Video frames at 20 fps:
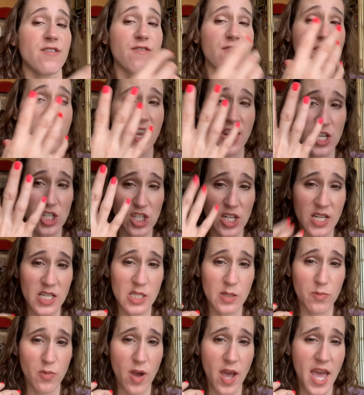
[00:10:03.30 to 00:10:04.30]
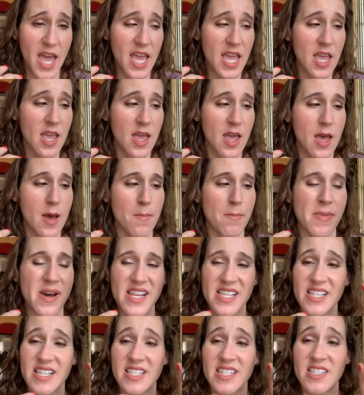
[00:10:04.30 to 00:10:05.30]
finishing spray but
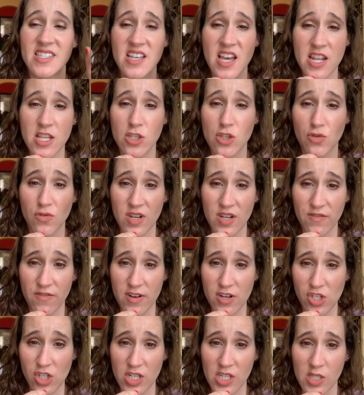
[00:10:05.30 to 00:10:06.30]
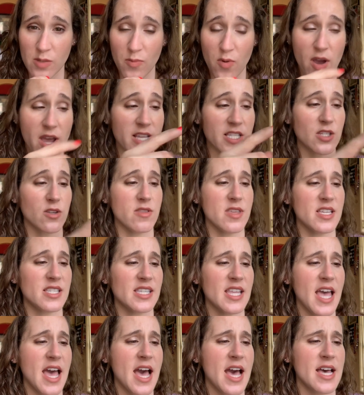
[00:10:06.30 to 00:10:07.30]
it's a sunscreen finishing spray. So
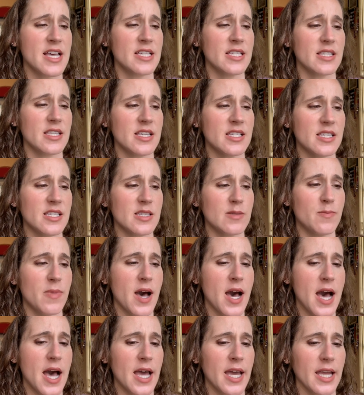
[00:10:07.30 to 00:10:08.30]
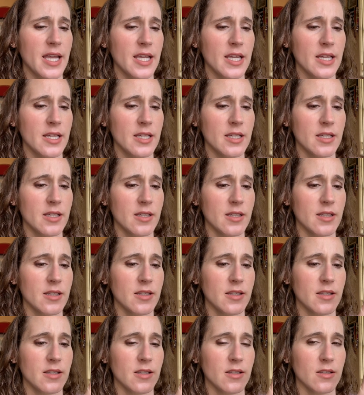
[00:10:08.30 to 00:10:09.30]
this has this is by
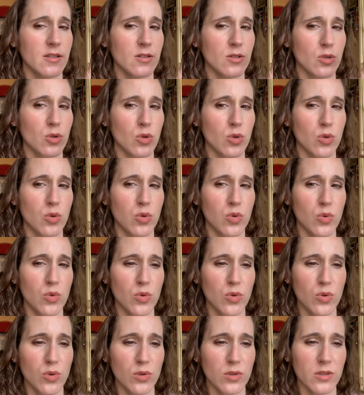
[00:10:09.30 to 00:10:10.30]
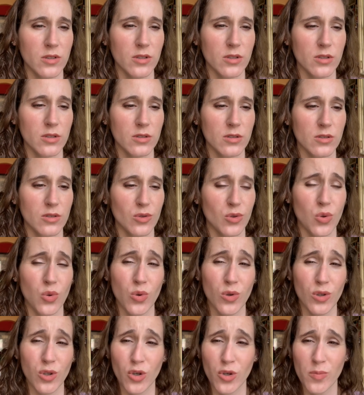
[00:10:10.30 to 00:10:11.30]
Cool
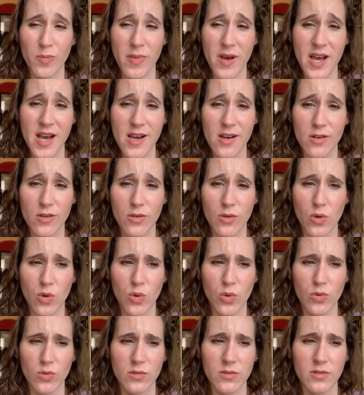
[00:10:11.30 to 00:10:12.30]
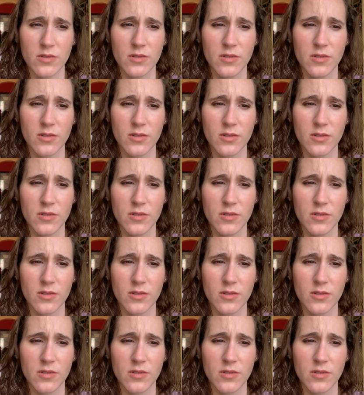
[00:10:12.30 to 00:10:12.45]
Coolerpa Cool